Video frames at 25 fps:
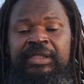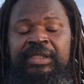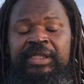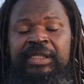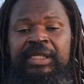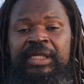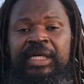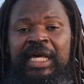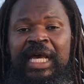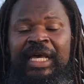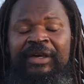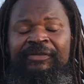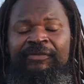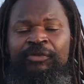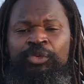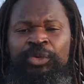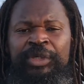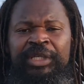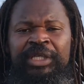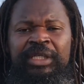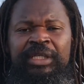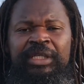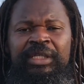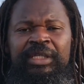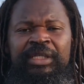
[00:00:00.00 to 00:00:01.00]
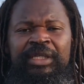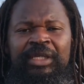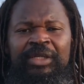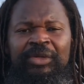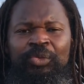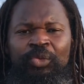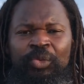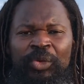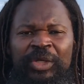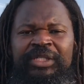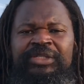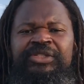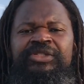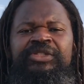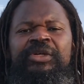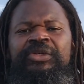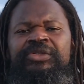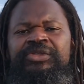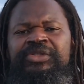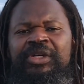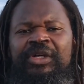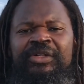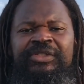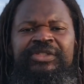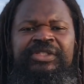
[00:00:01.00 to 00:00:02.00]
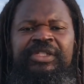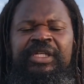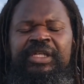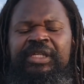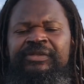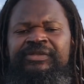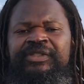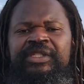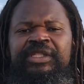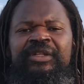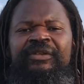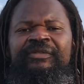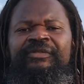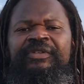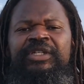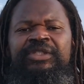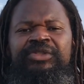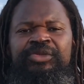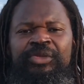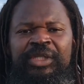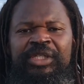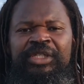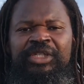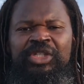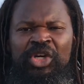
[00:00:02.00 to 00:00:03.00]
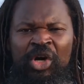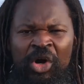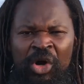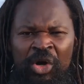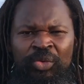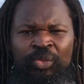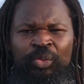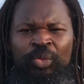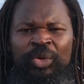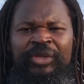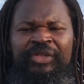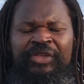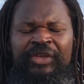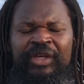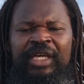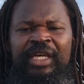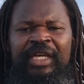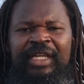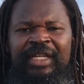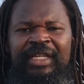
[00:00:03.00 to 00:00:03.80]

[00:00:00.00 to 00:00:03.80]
Have we researched ourselves individually, gone within?